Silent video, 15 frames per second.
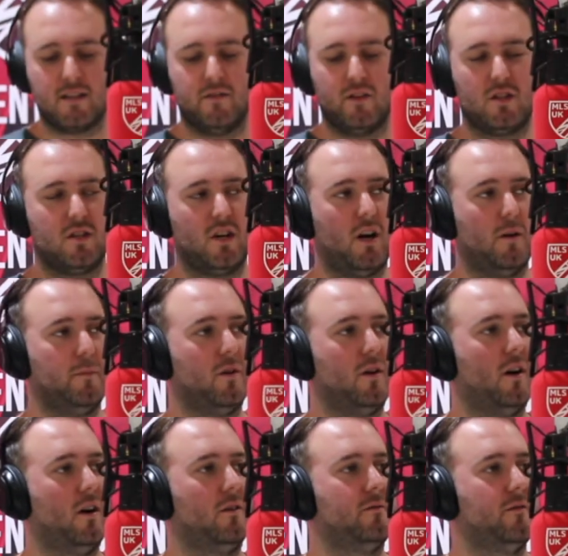at the top
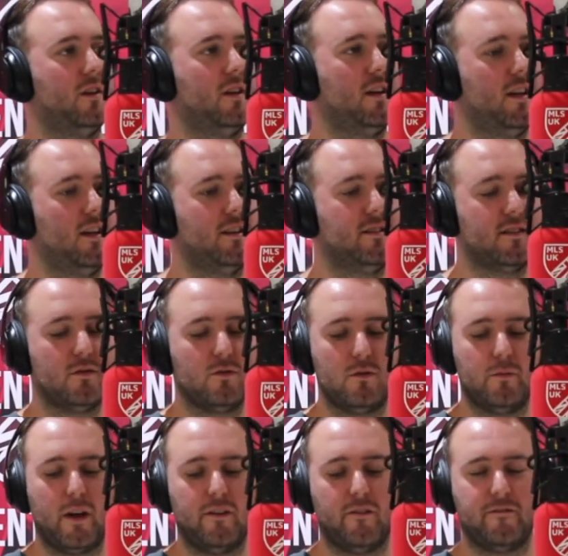of the East. This was
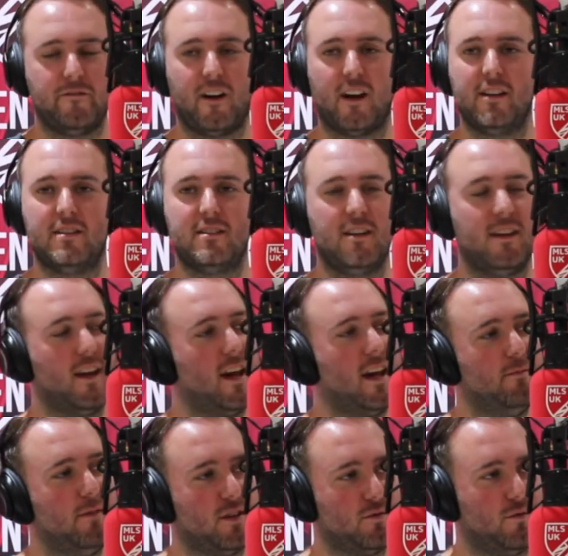a bit of a feisty
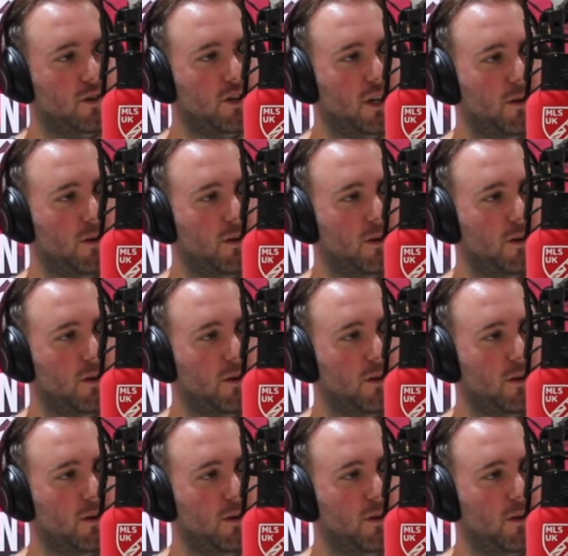game, this one.